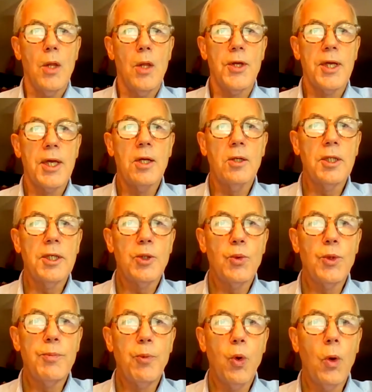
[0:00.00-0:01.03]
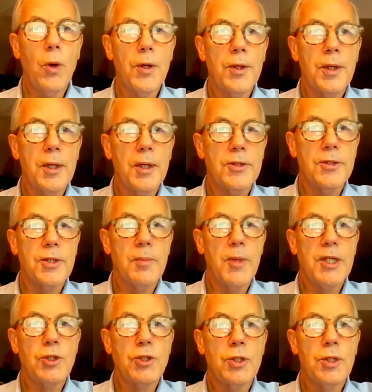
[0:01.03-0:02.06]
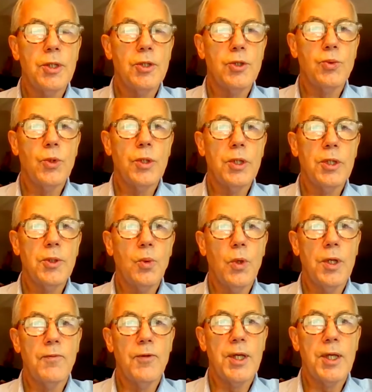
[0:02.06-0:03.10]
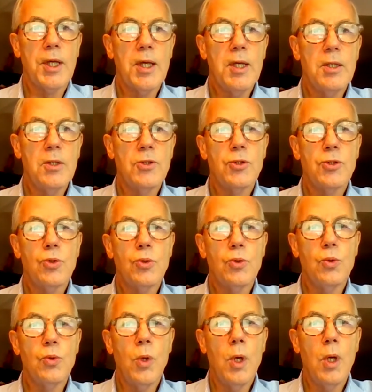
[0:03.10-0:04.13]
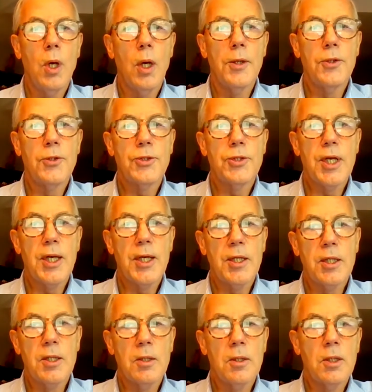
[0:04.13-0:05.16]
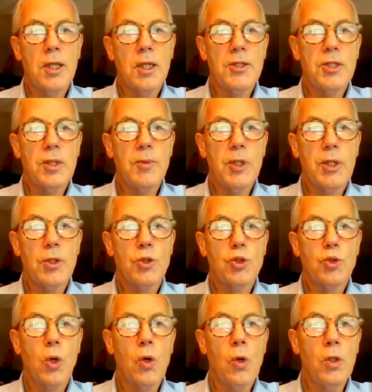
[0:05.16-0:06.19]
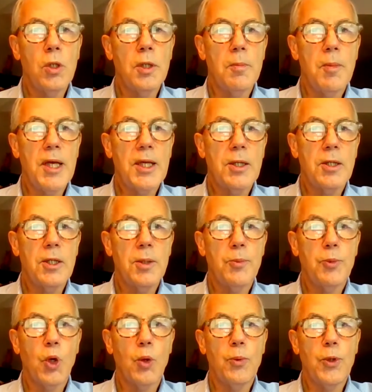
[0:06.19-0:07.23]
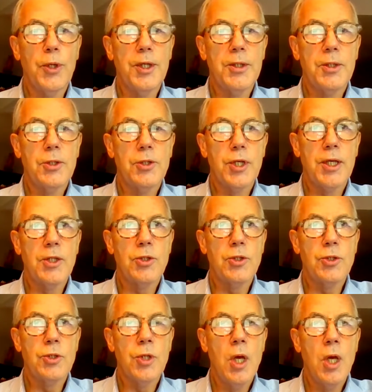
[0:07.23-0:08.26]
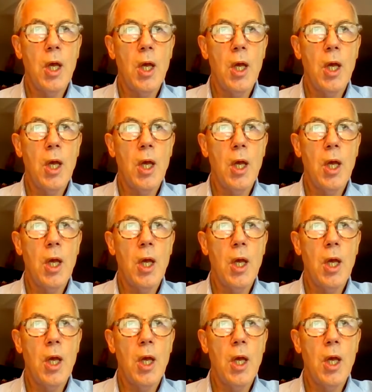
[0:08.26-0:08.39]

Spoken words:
The Carelink Report, as I mentioned, is really one of the keys to understanding glycemic control and making the appropriate changes.